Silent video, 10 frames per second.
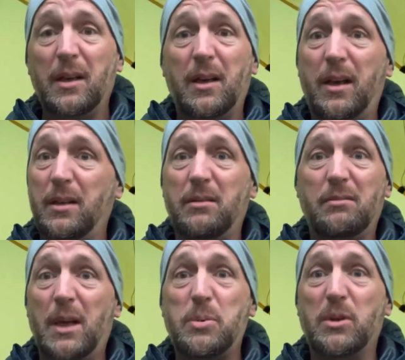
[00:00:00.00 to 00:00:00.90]
and
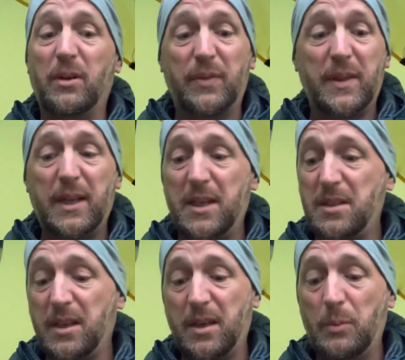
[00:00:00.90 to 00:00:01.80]
absolutely
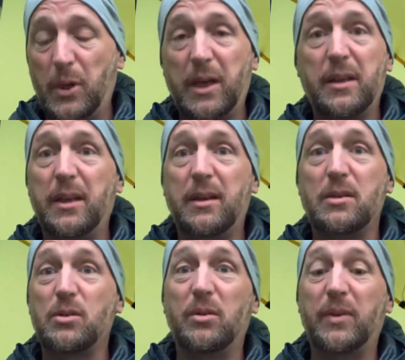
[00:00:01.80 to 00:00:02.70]
fantastic of Murray to take
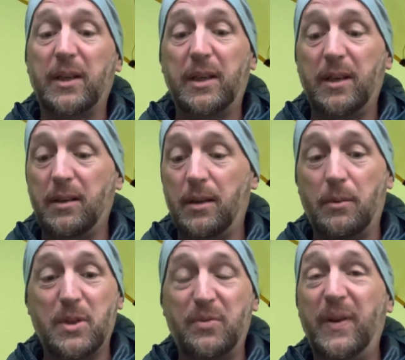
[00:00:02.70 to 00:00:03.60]
us over there. I
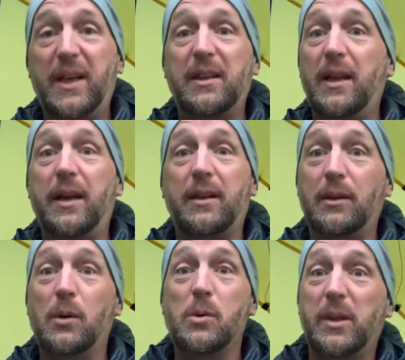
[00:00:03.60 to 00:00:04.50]
was very tired the
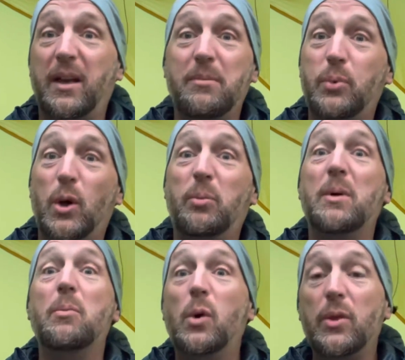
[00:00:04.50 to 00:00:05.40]
whole time, probably
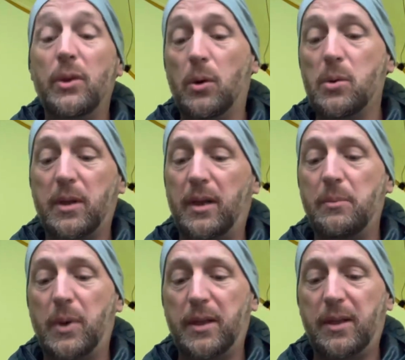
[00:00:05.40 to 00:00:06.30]
moaned the whole time,
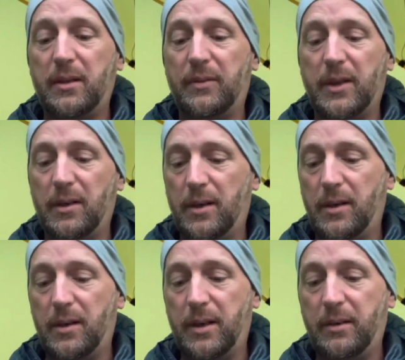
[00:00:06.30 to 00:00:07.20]
but I did have a
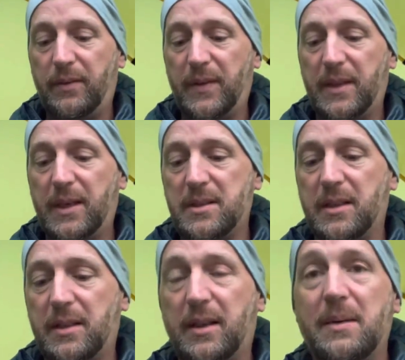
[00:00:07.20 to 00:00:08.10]
really
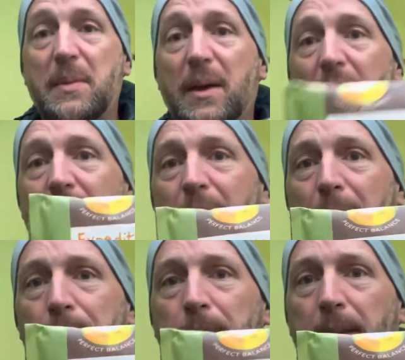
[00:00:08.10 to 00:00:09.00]
fantastic time.
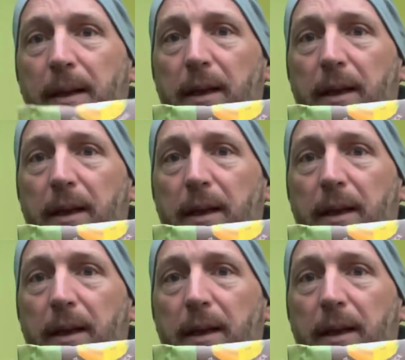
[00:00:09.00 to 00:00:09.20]
And